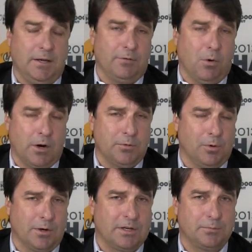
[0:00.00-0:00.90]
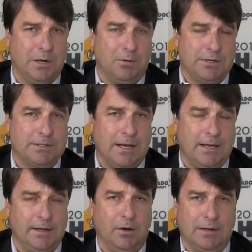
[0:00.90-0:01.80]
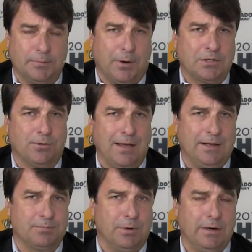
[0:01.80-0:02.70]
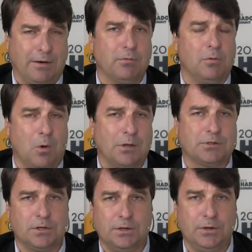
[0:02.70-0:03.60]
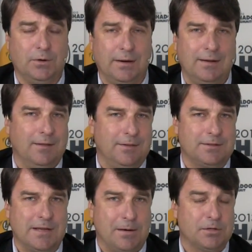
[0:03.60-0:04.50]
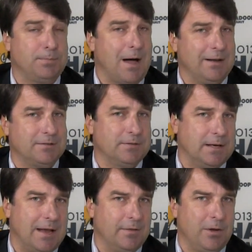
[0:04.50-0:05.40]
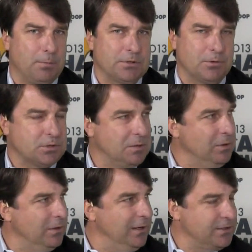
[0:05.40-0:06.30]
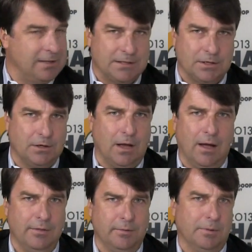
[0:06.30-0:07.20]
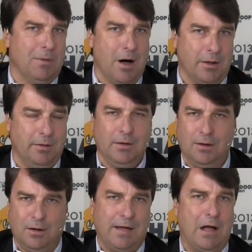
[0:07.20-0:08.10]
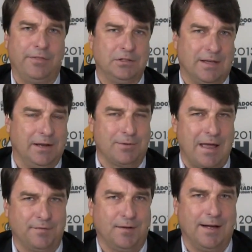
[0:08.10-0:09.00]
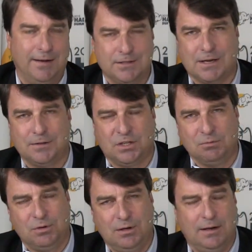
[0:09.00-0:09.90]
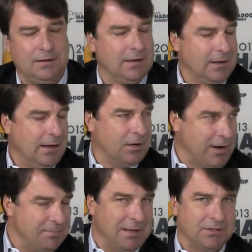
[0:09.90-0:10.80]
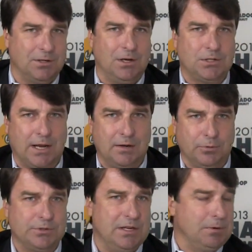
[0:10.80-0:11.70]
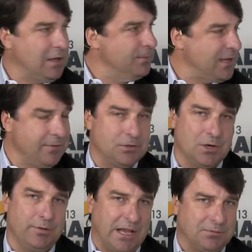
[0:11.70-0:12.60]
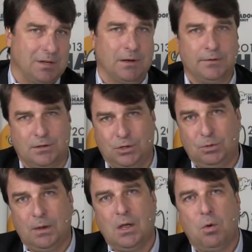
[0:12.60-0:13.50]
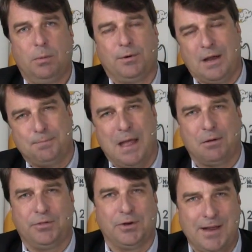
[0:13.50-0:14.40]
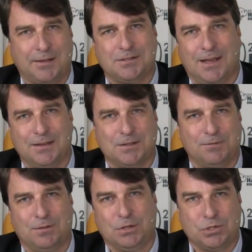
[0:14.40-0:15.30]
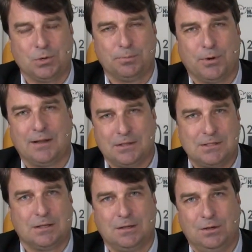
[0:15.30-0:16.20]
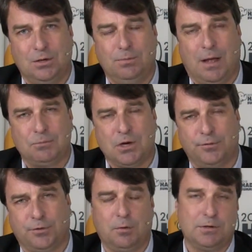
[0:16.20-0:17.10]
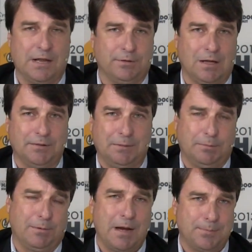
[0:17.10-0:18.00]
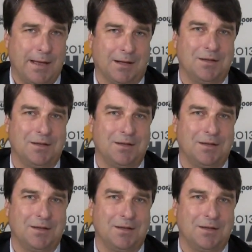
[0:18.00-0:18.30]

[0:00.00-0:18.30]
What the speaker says: of Hortonworks, as we always say, enterprise grade is what everyone wants to do, and the standards bodies of today are the open source communities, and that's the model of how things are getting ratified inside the community, and a great message, and we'll see what comes out of the show. Thanks for coming on theCUBE. We'll be right back with our next guest after this short break. This is theCUBE. I'm John Furrier with Dave Vellante. We'll be right back